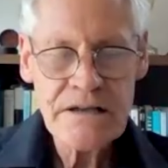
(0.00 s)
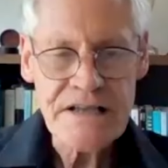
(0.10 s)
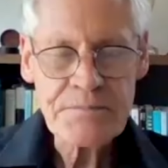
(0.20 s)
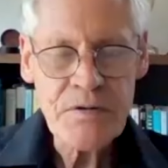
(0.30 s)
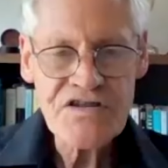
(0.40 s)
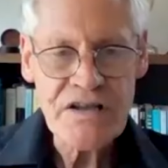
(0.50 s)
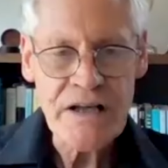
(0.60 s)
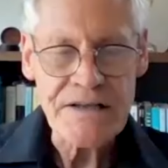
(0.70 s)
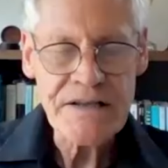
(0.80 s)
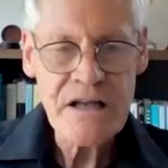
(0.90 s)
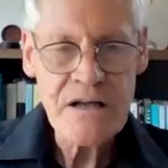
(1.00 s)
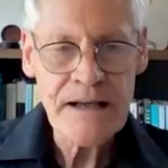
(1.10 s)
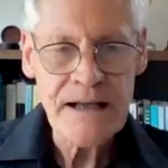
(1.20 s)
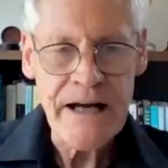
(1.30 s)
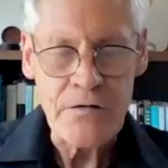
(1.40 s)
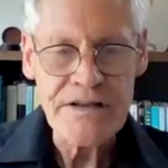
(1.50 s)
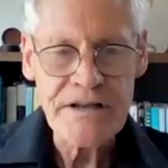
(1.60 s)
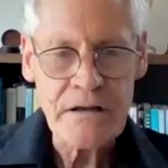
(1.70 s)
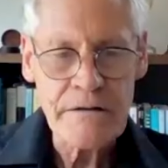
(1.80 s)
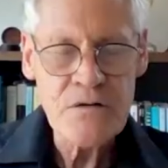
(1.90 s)
just by changing the
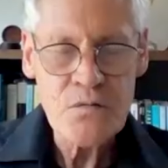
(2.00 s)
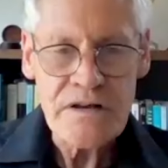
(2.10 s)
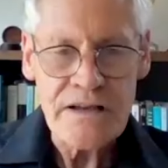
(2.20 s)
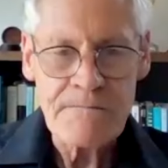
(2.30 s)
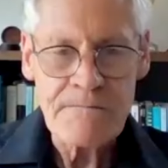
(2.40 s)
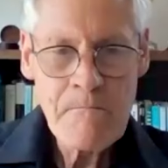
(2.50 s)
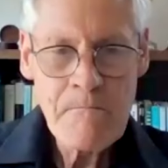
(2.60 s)
polarity of the water.